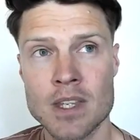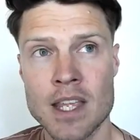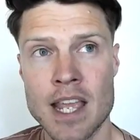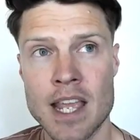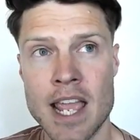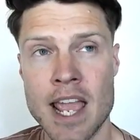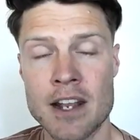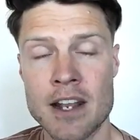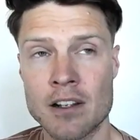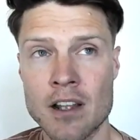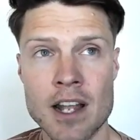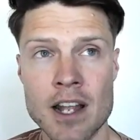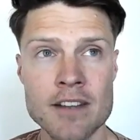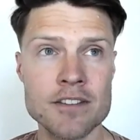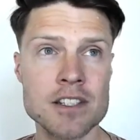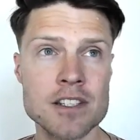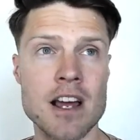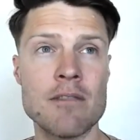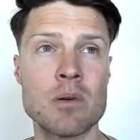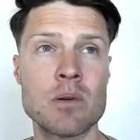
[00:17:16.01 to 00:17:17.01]
and a lot of
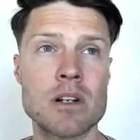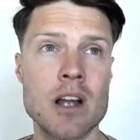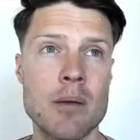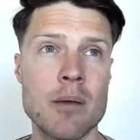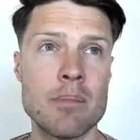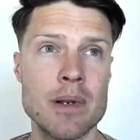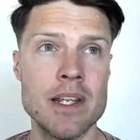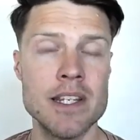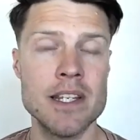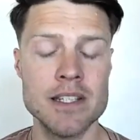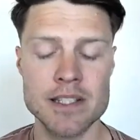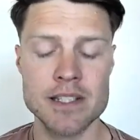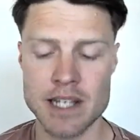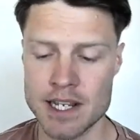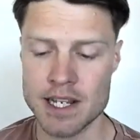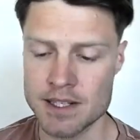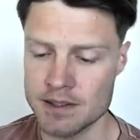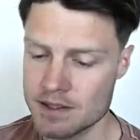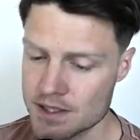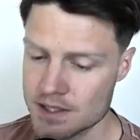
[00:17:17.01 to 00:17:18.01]
software companies
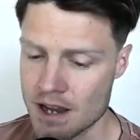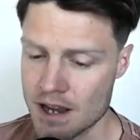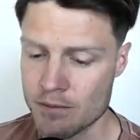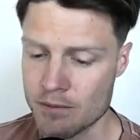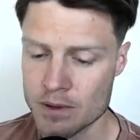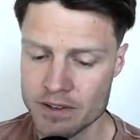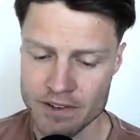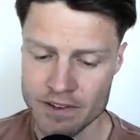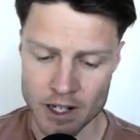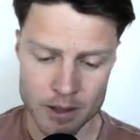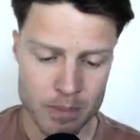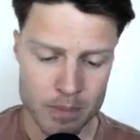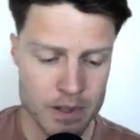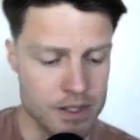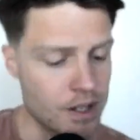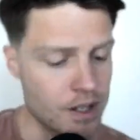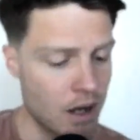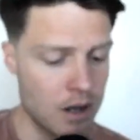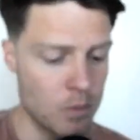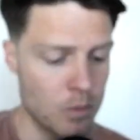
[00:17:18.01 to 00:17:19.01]
and software developers
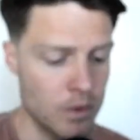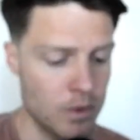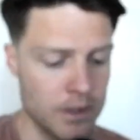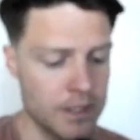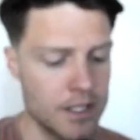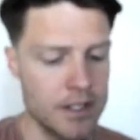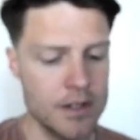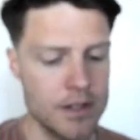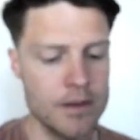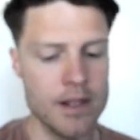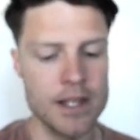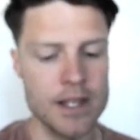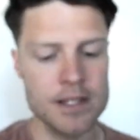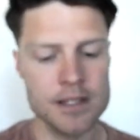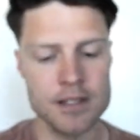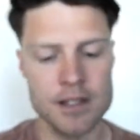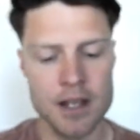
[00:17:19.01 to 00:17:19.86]
aren't willing to do this,